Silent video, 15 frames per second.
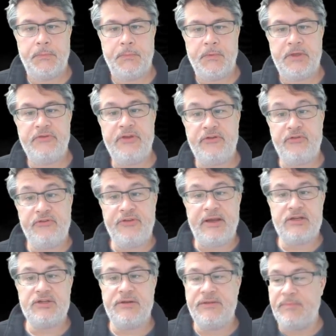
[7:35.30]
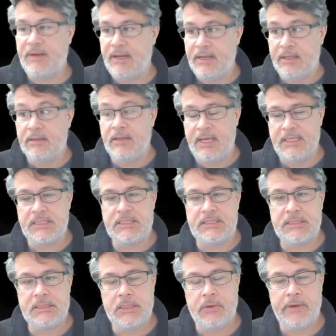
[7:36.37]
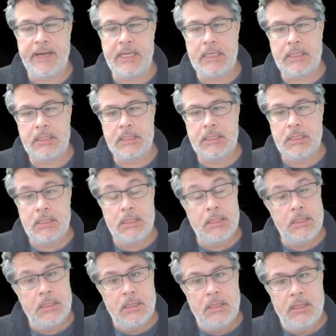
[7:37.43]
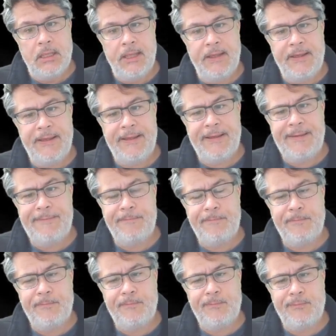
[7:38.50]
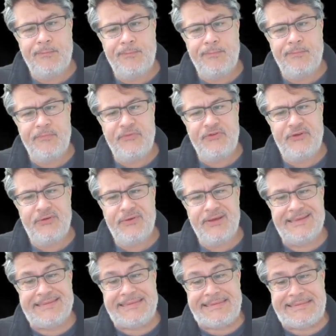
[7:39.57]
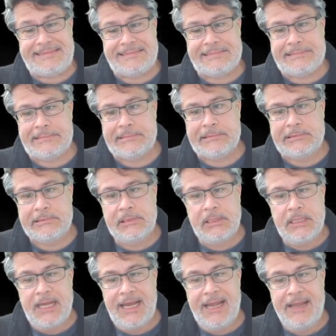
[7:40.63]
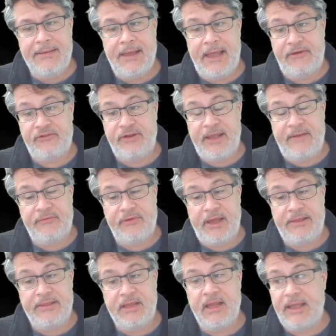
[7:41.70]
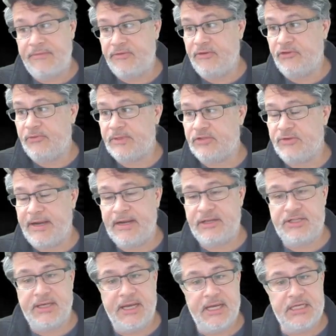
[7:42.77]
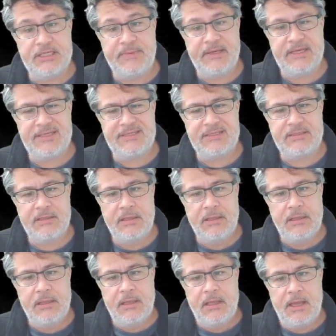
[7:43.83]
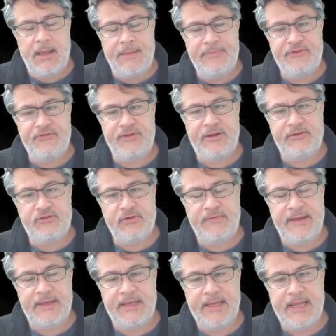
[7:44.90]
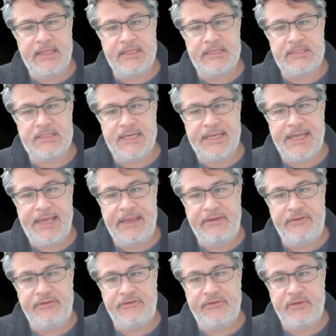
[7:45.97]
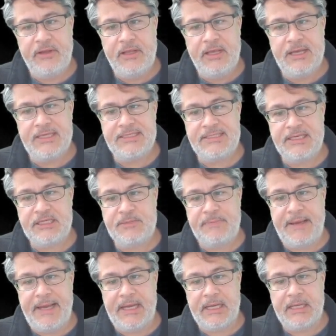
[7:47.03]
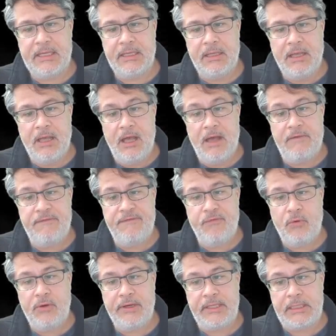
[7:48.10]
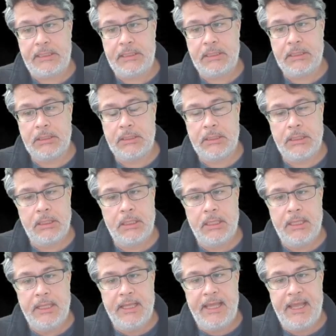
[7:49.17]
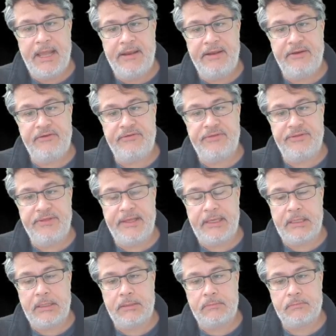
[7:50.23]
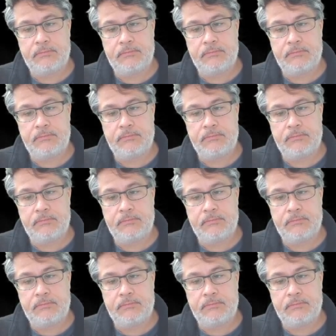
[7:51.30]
Central section of the body. Nice. Okay. So I actually have to. I think I have to use my strategy, guys, because I'm just not sure if I can get this. A case, a six pack, a 40, and here's the thing.